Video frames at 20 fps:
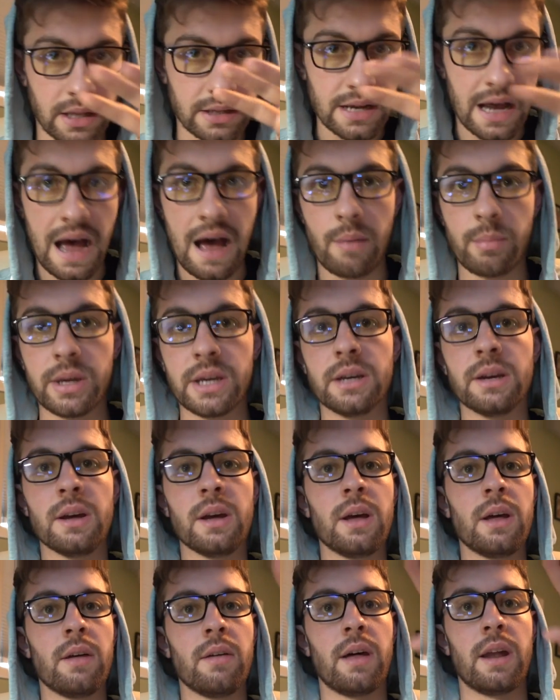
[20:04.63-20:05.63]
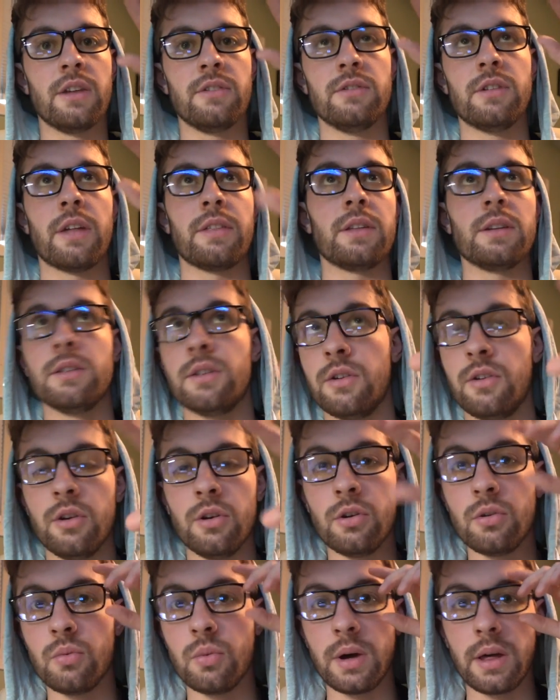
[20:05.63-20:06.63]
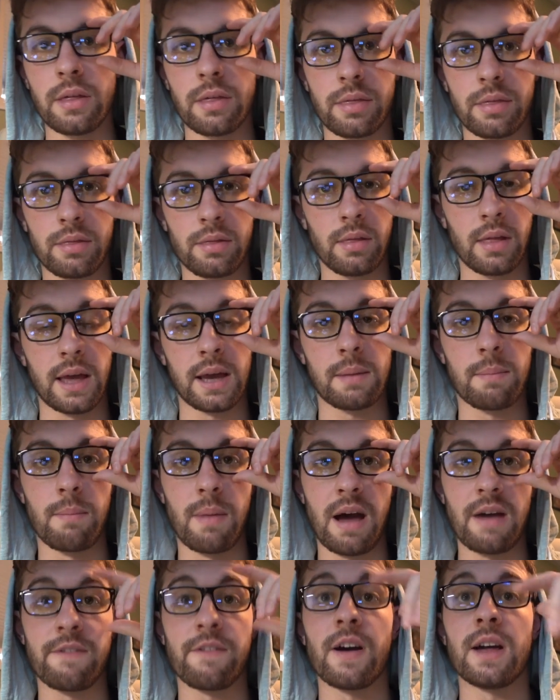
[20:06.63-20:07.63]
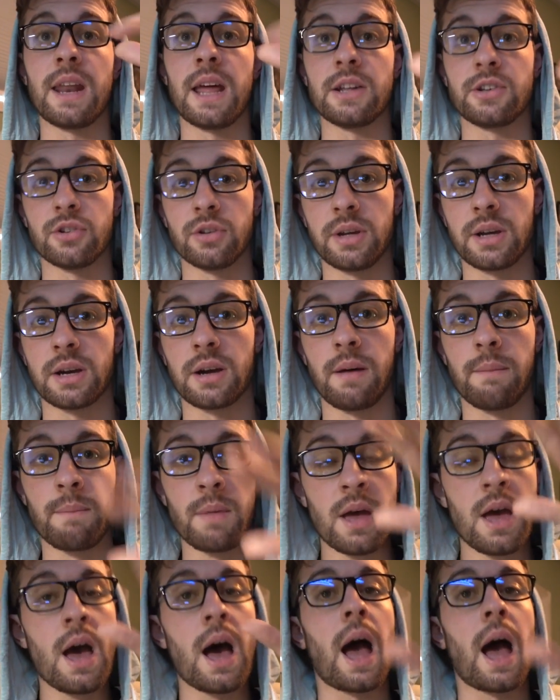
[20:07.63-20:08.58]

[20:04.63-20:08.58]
It's hobby that has nothing to do with like my financial income.